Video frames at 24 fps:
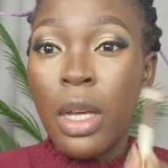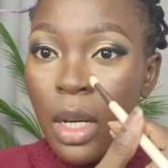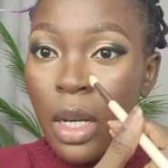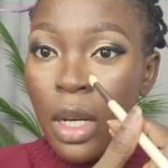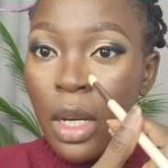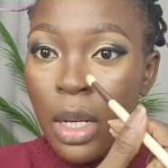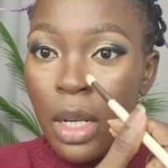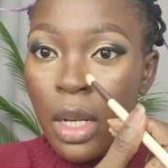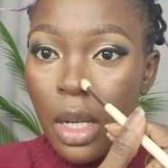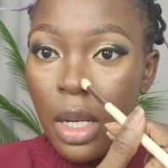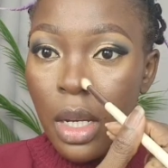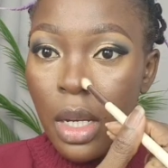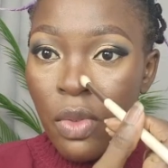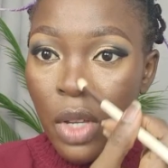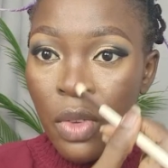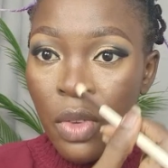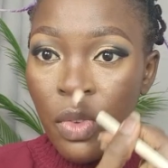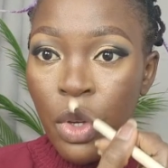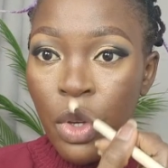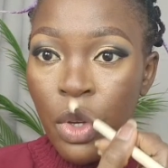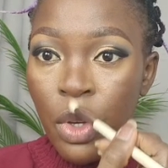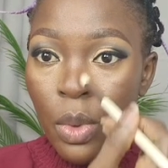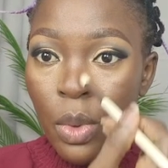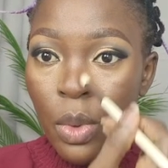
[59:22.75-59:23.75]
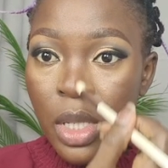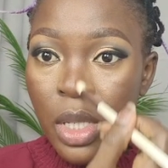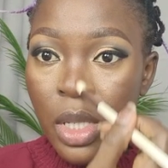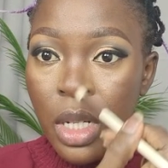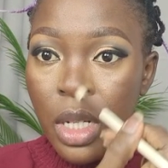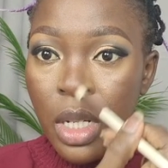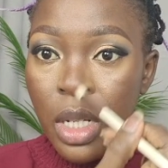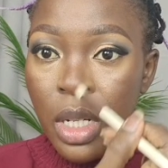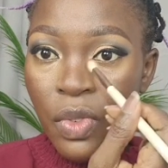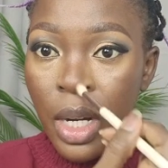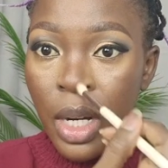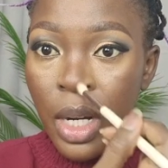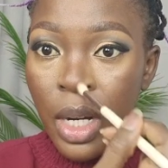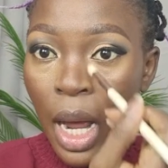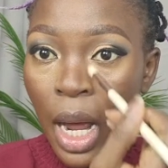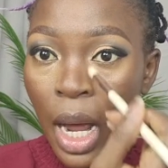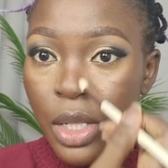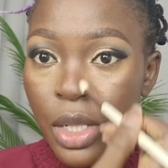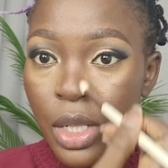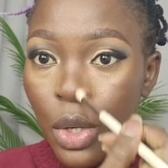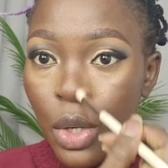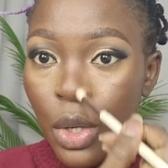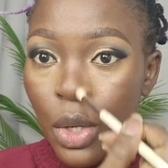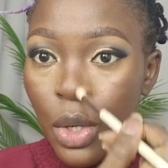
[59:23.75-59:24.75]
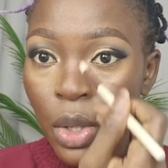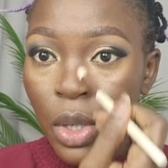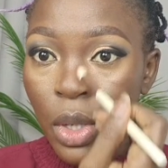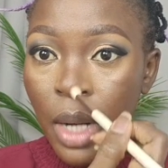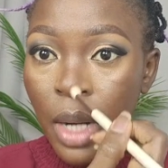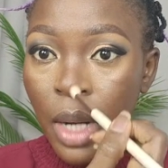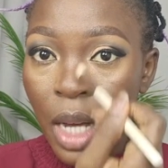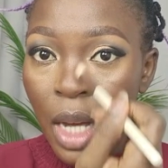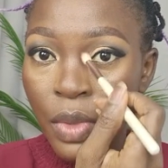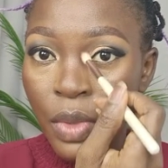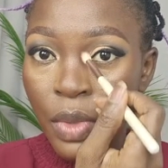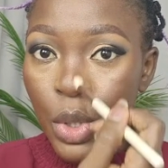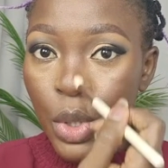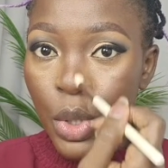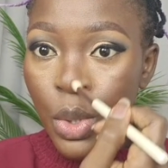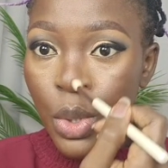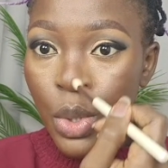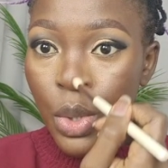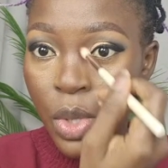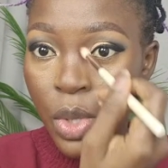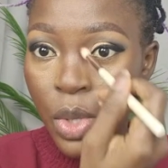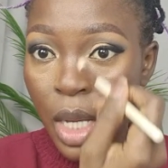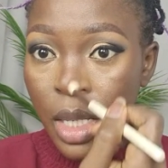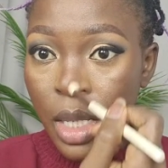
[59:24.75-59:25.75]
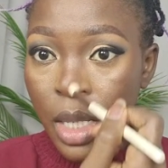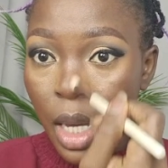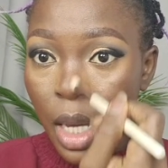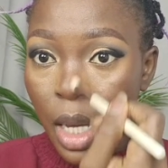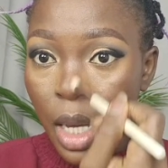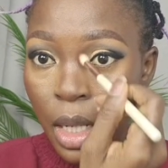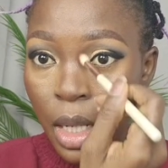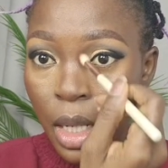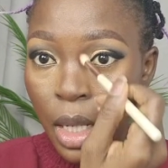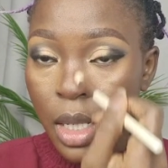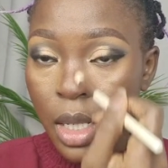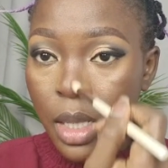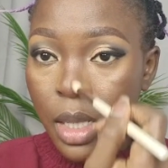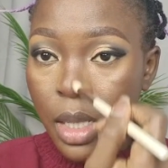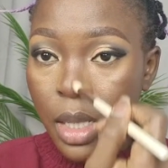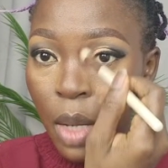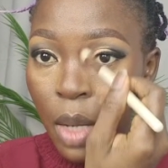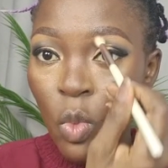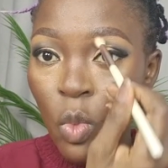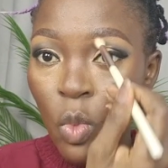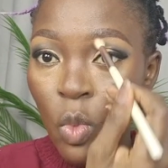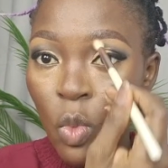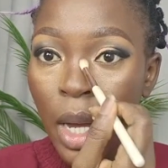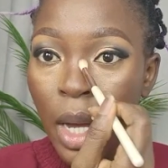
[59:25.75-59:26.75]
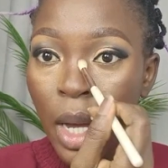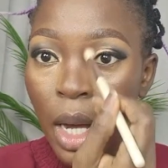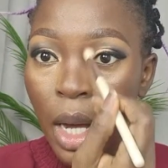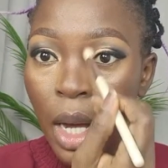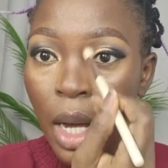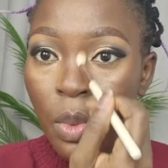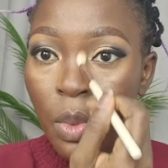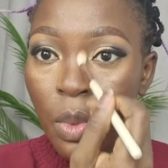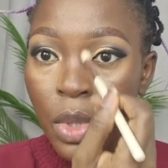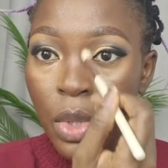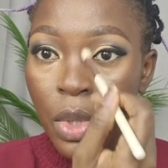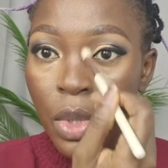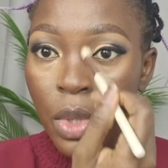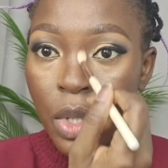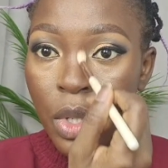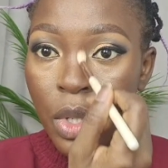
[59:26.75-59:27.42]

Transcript: And even if it was a different eyeshadow color that I've used, that's exactly the same way I would